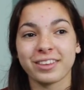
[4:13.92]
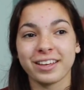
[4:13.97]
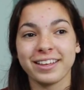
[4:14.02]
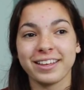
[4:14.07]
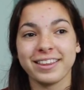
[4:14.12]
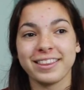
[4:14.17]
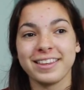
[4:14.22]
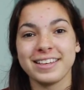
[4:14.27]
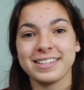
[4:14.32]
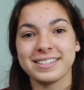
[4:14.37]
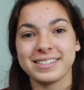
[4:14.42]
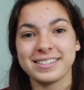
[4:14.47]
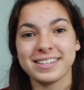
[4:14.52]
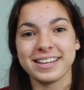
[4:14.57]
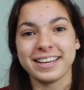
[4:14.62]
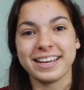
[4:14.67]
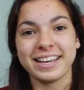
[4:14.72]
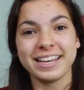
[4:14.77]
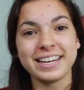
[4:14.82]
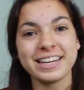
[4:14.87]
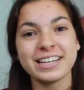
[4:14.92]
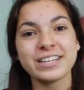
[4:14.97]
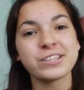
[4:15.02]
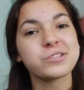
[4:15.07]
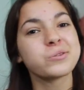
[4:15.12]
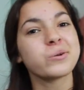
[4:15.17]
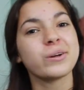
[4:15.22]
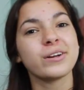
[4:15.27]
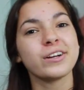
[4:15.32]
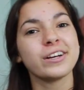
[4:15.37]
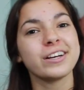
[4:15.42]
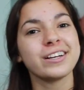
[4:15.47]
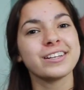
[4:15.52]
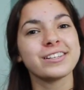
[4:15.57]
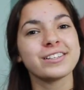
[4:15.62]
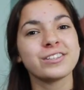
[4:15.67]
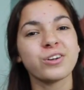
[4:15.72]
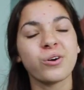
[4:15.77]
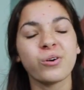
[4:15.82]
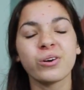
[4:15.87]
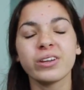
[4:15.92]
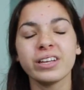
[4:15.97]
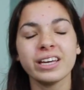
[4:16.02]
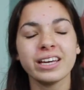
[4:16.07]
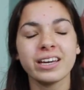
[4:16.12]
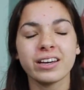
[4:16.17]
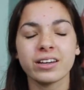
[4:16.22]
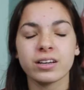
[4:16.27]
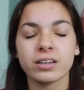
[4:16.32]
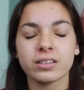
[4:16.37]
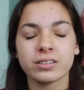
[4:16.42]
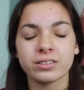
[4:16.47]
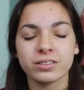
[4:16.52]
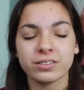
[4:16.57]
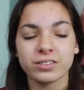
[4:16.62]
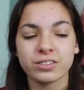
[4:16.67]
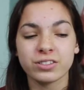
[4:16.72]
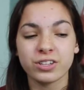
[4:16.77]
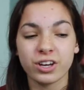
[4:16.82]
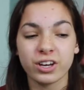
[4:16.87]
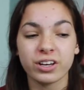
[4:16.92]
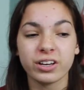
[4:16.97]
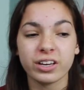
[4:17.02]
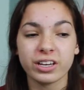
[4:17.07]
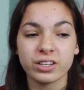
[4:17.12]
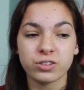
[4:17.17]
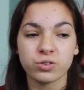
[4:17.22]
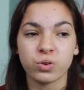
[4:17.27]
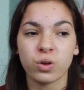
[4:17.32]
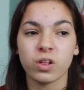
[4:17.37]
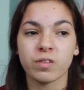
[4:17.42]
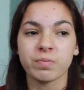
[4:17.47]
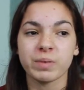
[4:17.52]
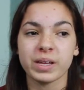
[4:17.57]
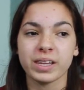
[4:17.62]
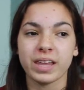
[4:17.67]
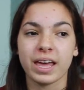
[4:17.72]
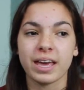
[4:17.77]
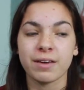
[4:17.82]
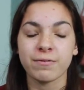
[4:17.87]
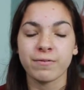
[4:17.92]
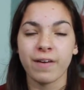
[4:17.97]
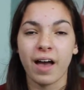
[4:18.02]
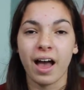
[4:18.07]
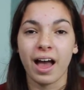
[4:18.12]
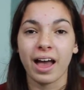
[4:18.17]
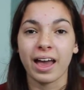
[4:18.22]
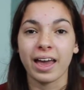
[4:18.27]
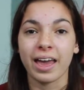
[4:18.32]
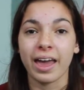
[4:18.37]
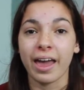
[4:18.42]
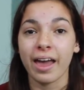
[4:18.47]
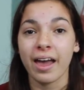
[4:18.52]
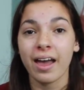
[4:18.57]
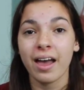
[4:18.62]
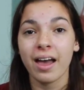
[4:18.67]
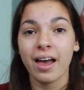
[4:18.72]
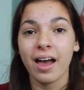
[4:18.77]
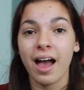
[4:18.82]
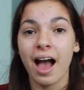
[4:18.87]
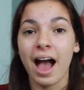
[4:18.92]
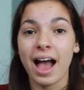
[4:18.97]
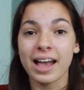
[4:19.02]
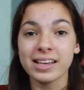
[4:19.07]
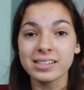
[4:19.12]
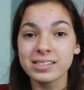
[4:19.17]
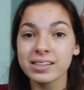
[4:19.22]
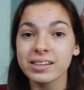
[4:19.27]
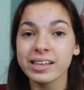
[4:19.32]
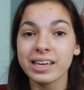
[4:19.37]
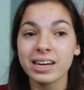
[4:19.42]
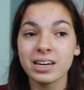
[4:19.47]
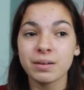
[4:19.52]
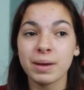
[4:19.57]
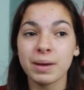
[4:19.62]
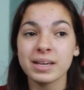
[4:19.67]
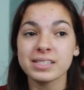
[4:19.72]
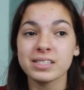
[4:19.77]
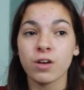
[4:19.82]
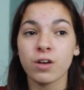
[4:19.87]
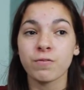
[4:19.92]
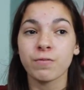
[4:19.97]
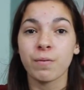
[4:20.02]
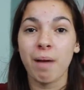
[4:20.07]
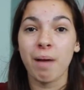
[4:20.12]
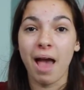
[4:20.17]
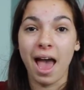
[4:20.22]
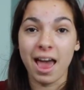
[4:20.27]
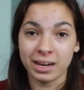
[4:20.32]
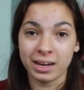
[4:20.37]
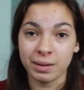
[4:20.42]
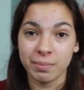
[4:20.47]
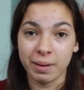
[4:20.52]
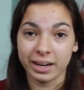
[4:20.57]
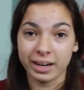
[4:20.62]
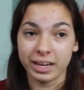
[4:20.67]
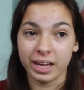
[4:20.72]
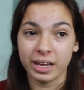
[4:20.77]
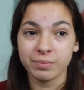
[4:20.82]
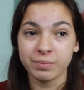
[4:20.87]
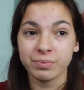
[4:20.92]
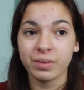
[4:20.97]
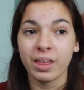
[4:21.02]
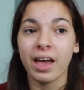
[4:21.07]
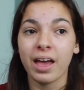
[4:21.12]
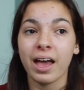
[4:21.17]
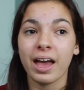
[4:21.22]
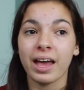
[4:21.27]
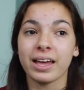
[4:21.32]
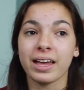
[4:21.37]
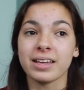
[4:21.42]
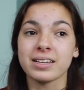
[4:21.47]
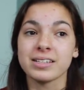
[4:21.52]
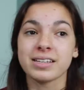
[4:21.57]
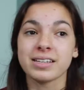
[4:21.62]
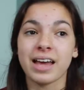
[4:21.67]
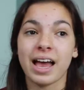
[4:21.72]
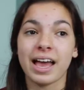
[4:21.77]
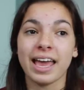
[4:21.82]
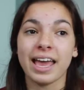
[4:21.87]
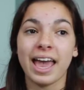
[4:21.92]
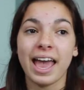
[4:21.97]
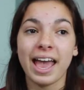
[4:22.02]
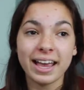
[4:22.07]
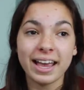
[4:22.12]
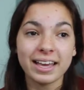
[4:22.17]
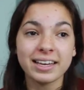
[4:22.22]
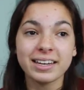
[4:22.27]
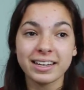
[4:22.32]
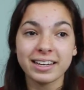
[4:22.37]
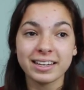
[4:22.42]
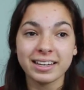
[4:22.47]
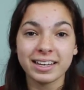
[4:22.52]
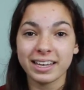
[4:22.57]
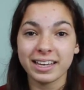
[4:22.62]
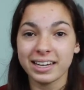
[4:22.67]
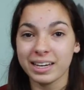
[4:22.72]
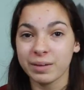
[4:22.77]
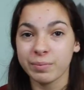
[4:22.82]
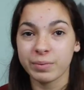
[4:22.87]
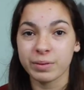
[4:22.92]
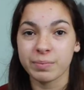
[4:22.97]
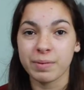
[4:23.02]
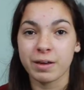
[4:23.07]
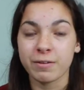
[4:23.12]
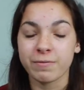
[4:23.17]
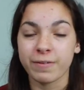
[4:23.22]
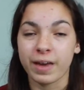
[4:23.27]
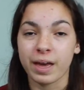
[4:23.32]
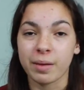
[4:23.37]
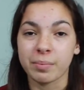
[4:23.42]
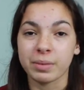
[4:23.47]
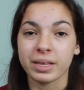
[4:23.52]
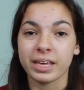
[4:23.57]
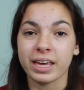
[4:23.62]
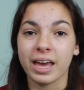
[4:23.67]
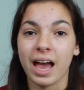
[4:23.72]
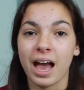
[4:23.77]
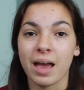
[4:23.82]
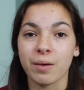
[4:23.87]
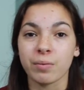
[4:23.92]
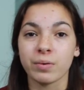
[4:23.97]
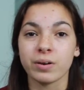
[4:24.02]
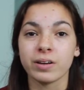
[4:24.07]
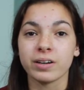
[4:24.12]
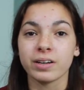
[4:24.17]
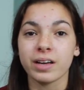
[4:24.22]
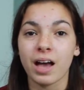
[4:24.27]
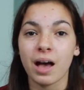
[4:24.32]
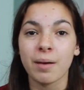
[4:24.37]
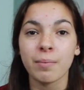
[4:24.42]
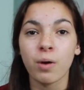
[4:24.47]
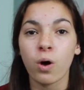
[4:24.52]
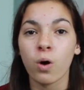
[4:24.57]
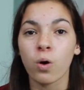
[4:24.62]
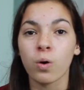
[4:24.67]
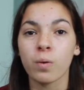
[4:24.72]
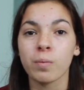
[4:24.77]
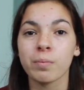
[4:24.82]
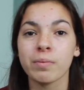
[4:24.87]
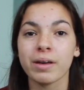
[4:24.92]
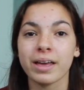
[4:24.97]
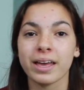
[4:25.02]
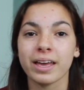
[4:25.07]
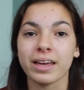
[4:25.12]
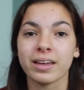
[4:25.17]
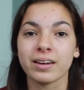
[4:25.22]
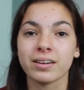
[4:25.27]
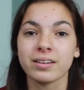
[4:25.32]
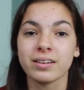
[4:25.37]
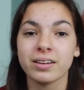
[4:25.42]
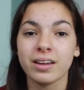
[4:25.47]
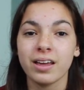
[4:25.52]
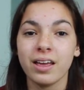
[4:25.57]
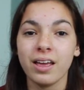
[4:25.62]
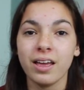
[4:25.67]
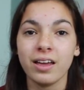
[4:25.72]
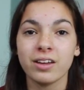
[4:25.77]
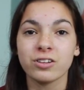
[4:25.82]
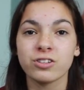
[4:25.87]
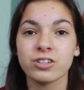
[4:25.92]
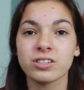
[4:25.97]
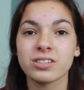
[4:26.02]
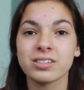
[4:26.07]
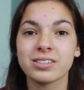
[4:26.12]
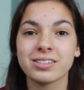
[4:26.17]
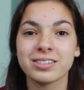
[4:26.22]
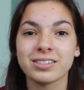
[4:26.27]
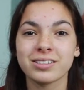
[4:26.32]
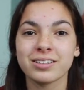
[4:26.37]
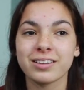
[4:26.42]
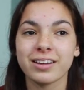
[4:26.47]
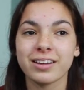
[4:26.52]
this eating disorder totally took control of my life. I isolated myself from anybody, and I hated eating with my family. I would come home and just